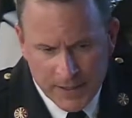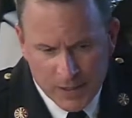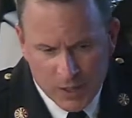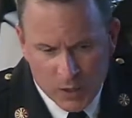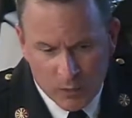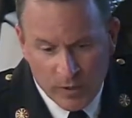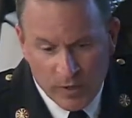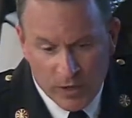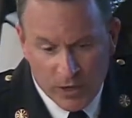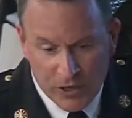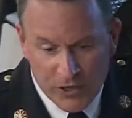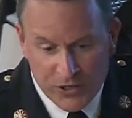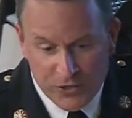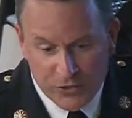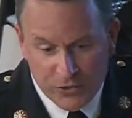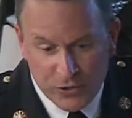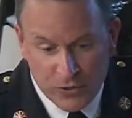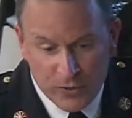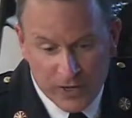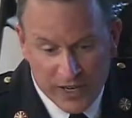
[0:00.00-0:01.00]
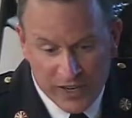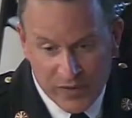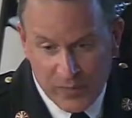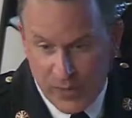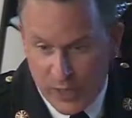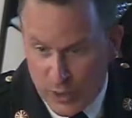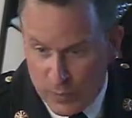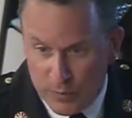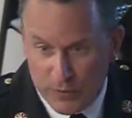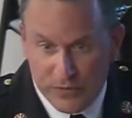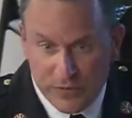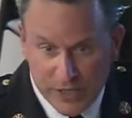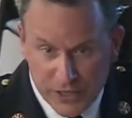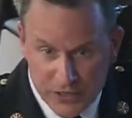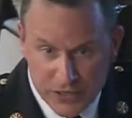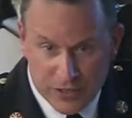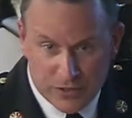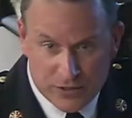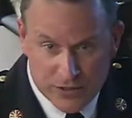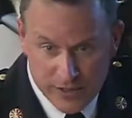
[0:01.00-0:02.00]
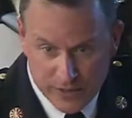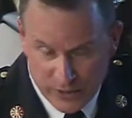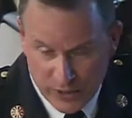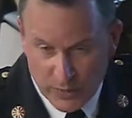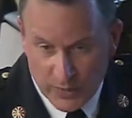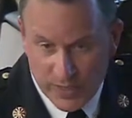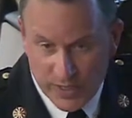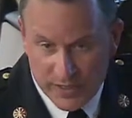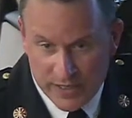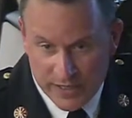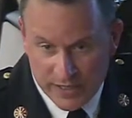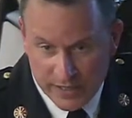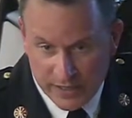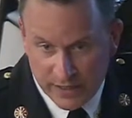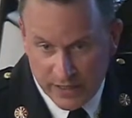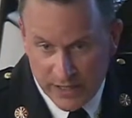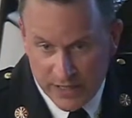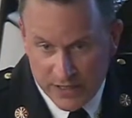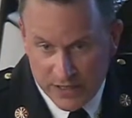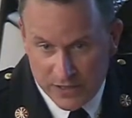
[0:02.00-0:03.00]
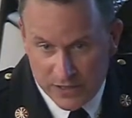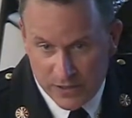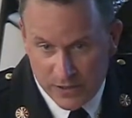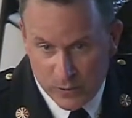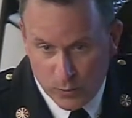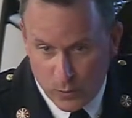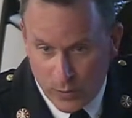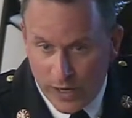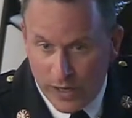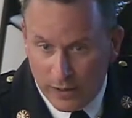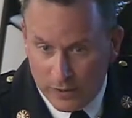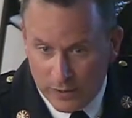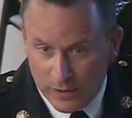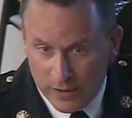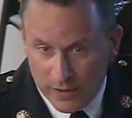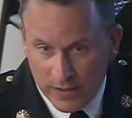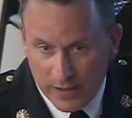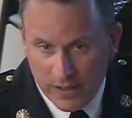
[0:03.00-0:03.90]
We also do have paraprofessionals that come in and take the classes as well.